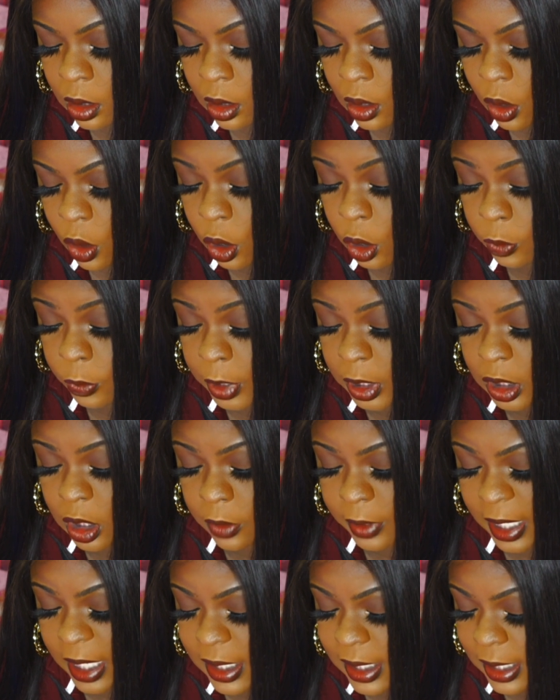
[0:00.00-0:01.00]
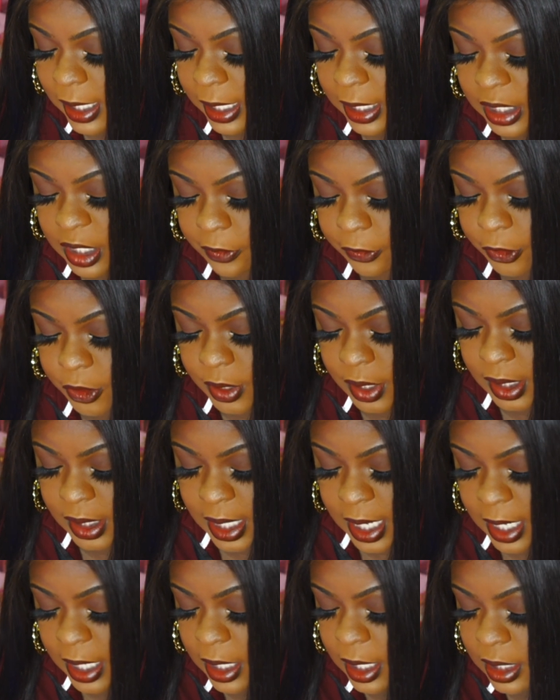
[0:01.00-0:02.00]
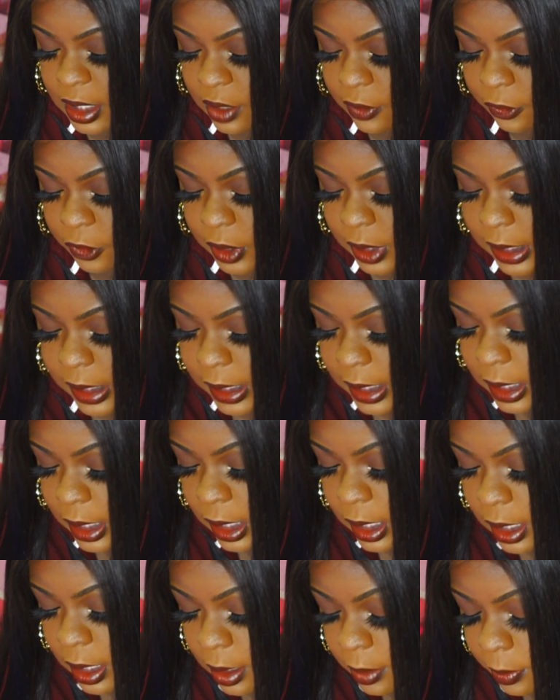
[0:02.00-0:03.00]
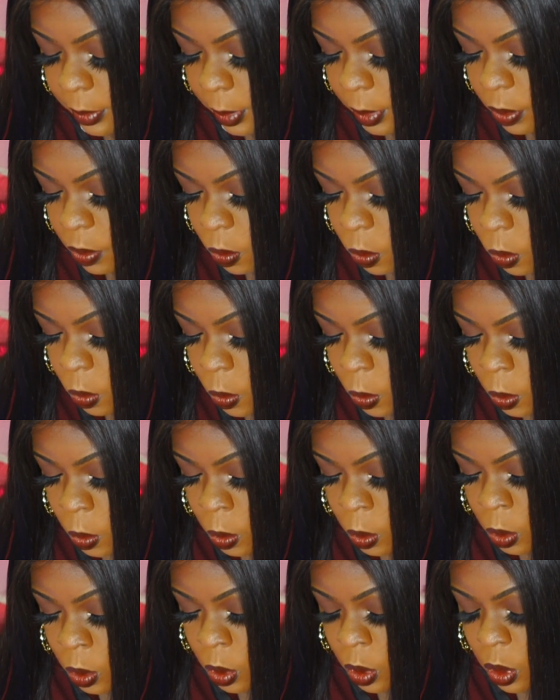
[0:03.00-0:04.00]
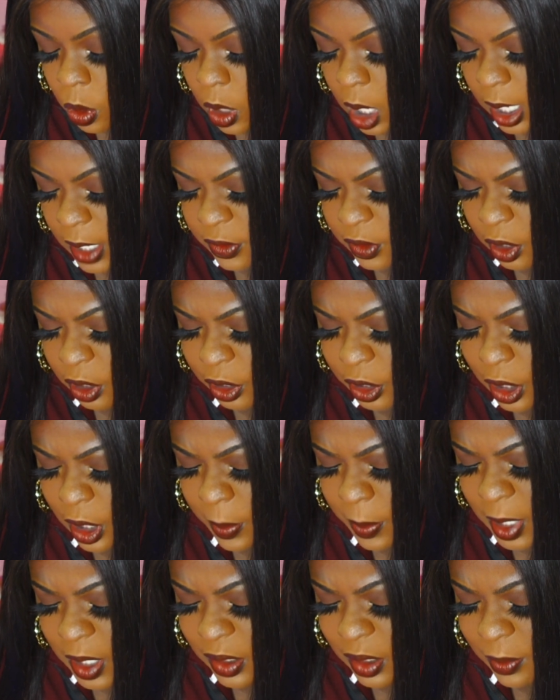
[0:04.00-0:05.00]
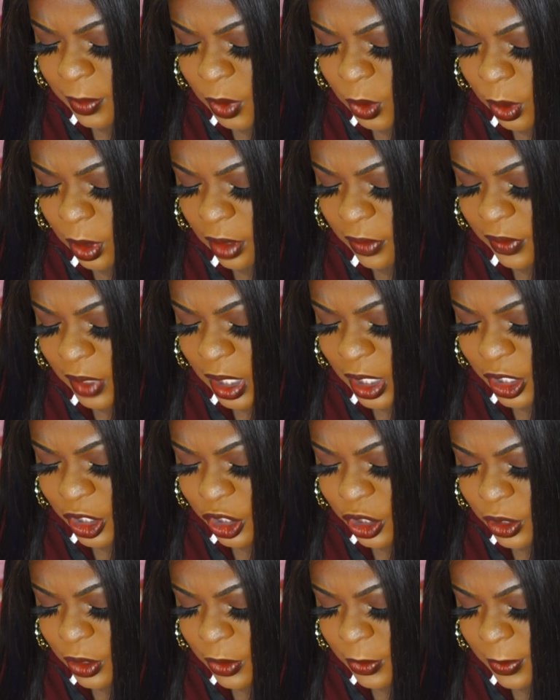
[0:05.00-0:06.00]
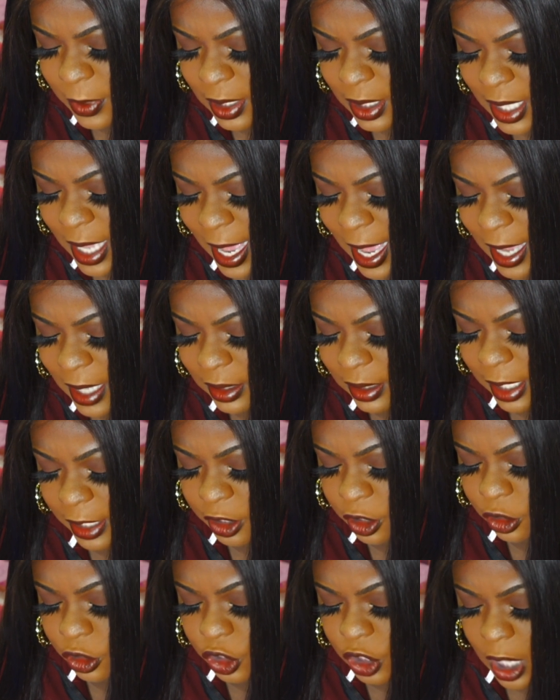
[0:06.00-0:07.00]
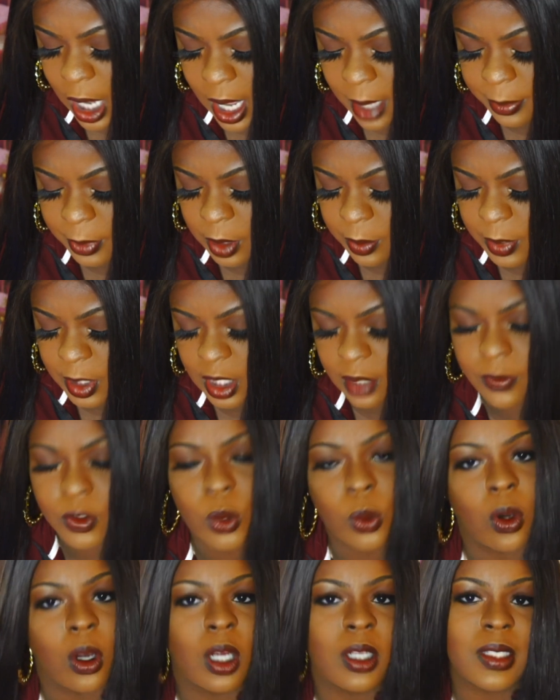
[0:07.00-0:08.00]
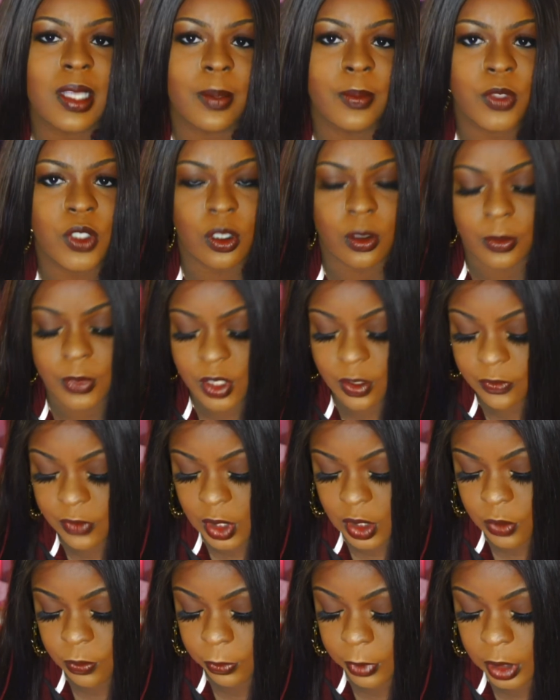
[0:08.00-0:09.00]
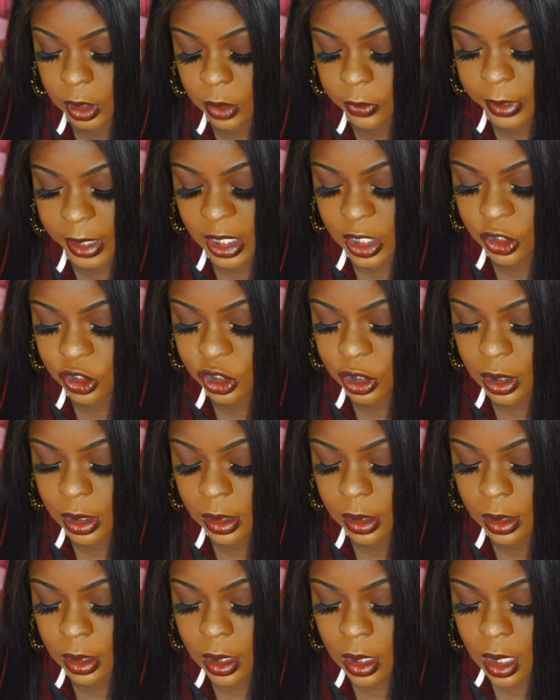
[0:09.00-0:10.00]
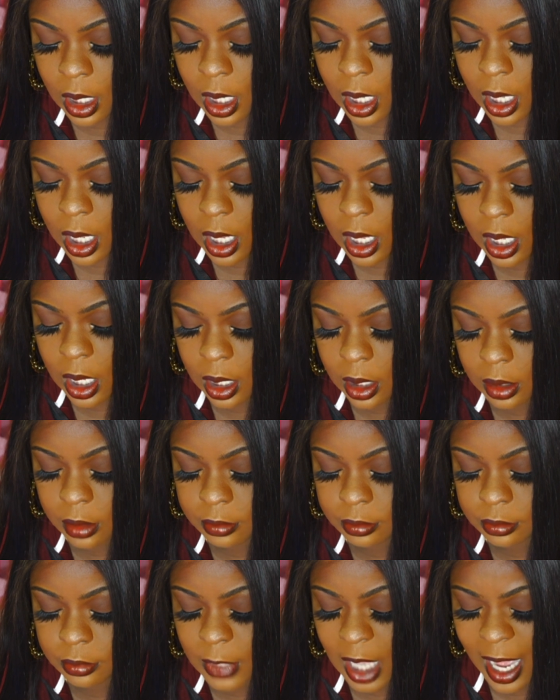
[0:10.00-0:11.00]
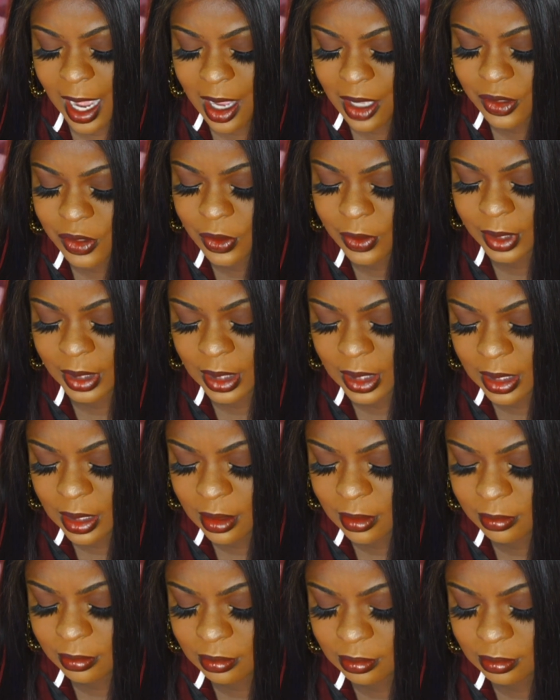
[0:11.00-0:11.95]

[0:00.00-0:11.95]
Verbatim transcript: or relocate to like a different state, a different city. And there could be some sort of issues with that. Like your job could be giving you a hard time in terms of this relocation. Um, I also get